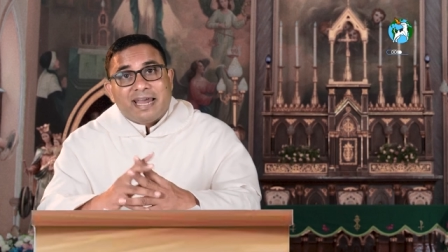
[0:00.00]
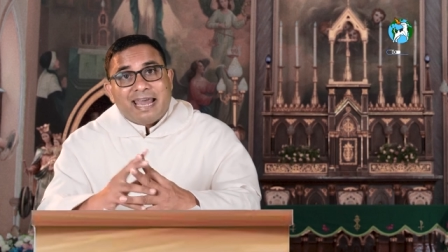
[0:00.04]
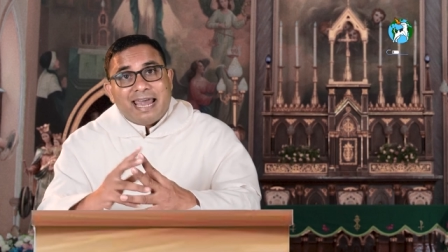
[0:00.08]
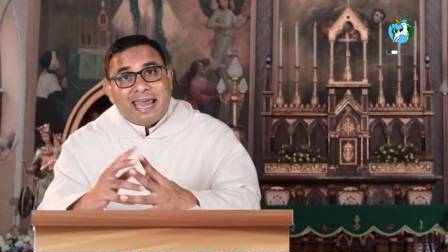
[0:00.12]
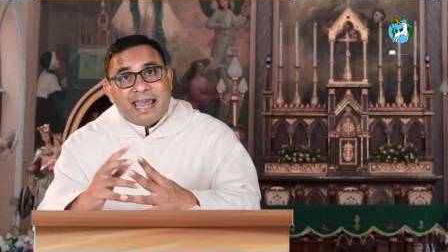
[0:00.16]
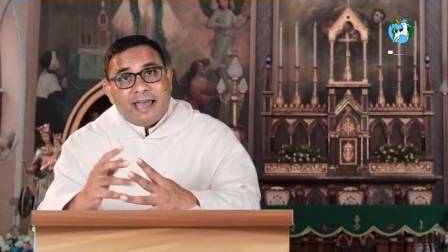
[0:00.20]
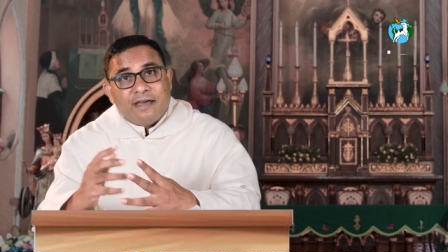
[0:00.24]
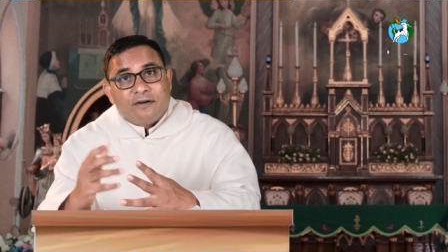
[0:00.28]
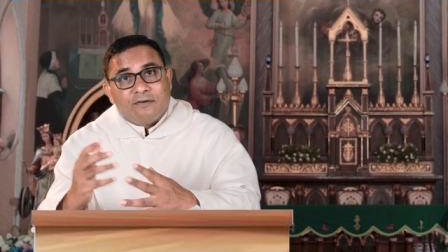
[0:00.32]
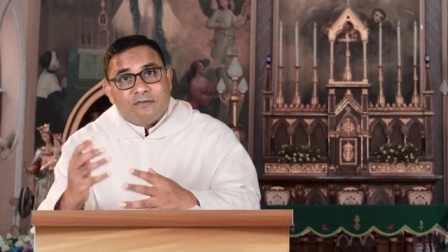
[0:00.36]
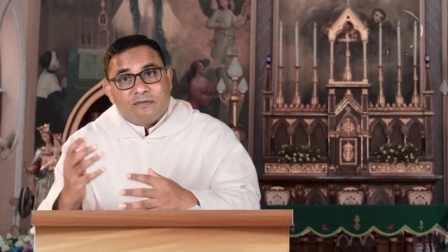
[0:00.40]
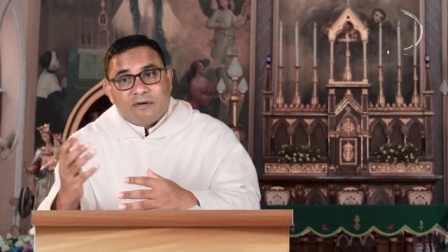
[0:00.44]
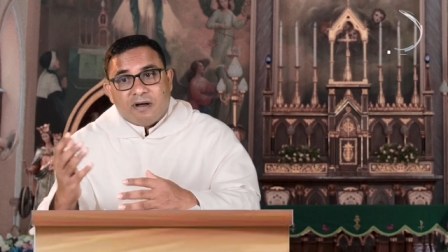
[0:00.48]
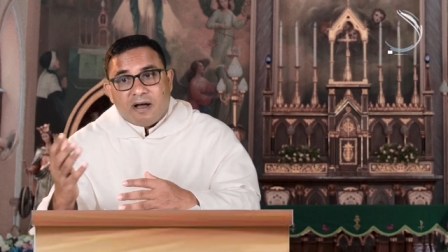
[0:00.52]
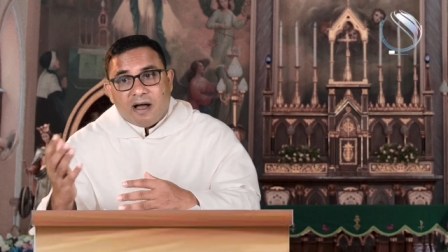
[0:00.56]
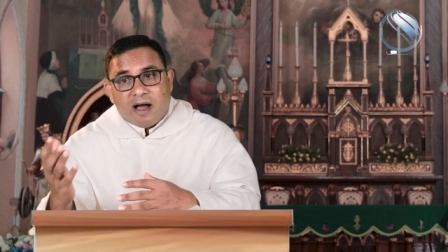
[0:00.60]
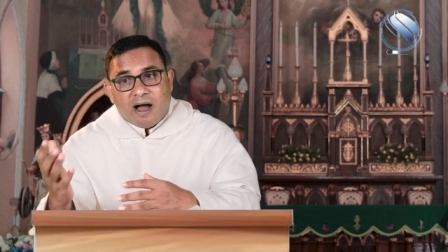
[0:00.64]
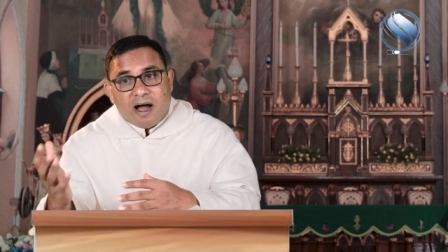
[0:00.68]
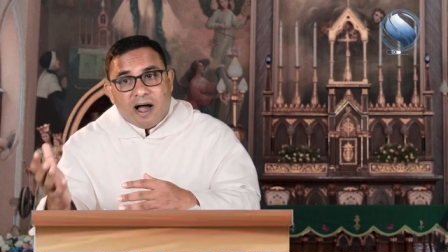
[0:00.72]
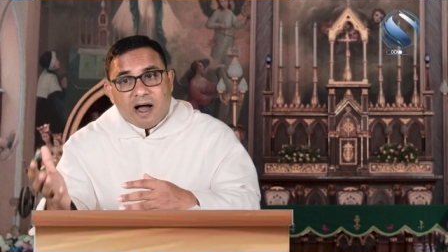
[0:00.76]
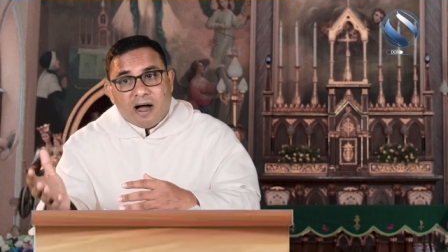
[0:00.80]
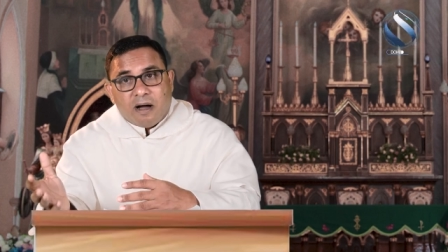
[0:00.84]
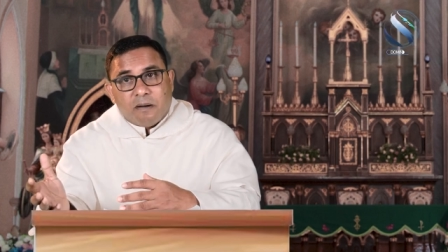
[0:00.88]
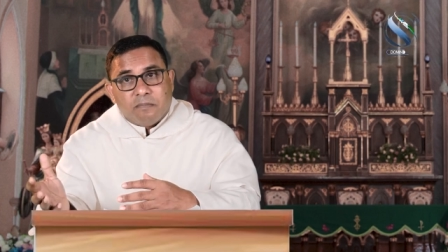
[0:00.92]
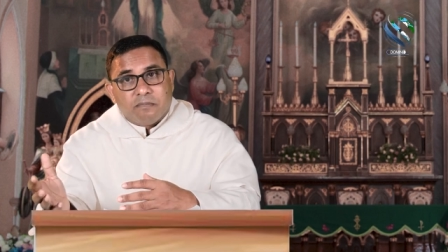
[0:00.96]
have
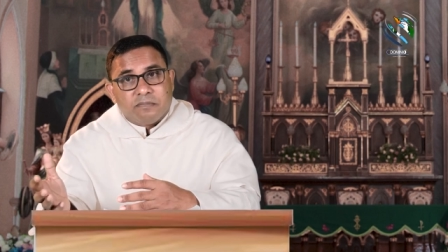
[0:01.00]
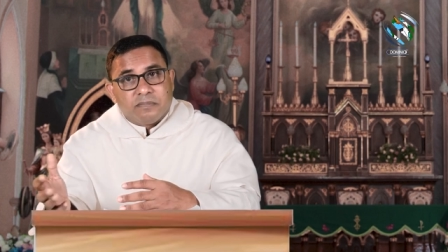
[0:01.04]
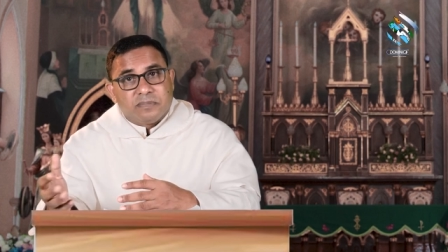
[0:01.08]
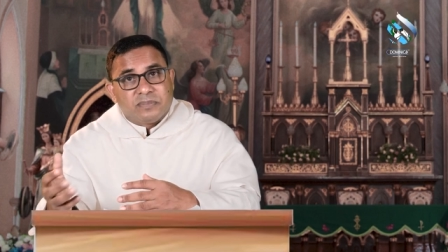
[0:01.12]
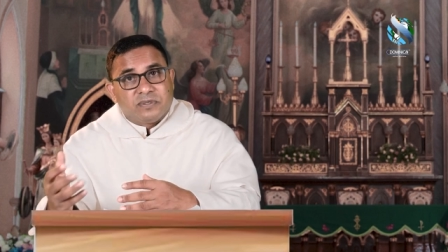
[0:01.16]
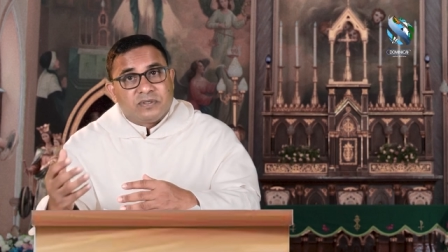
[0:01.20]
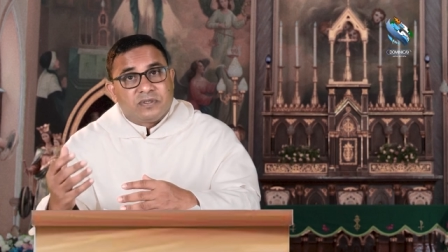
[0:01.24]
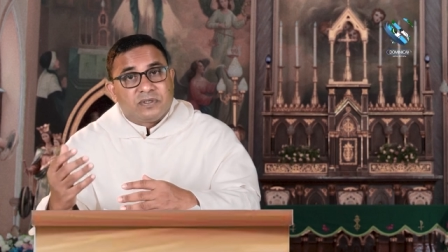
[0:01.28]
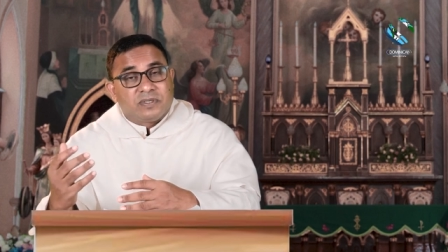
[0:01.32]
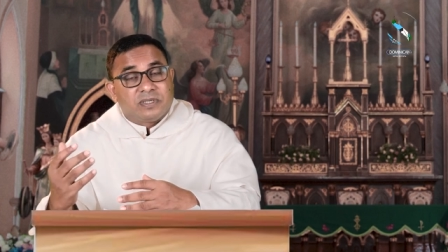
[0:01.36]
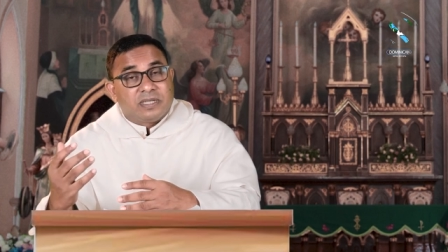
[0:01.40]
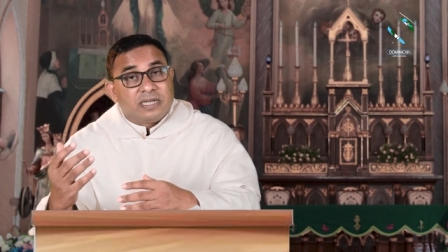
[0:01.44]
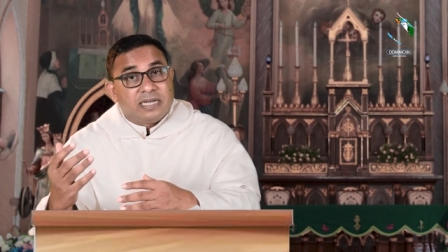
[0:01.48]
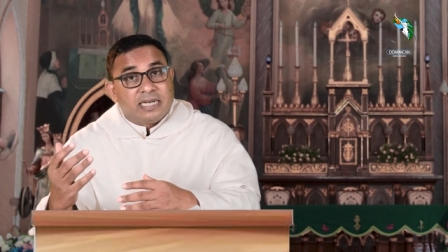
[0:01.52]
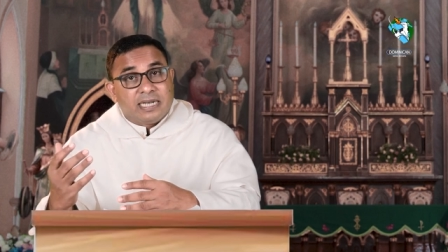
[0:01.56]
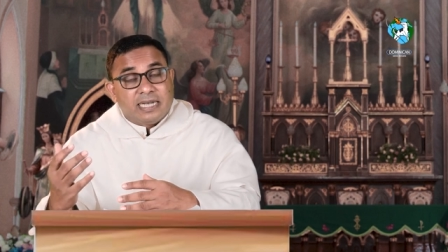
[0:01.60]
arms,